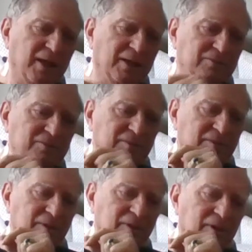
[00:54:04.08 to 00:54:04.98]
out
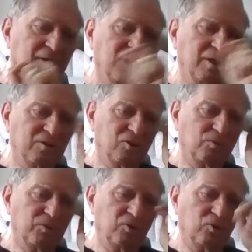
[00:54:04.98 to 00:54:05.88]

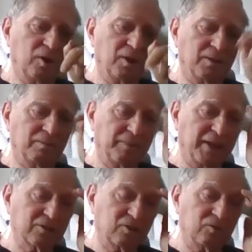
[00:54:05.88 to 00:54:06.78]
to, to uh,
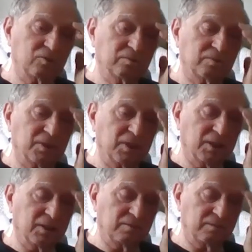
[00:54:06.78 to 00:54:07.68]
back to uh,
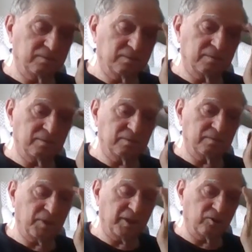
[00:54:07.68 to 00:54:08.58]
um,
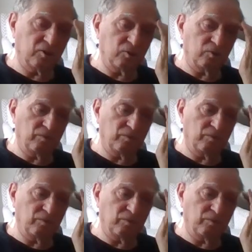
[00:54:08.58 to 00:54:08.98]
Pleiku.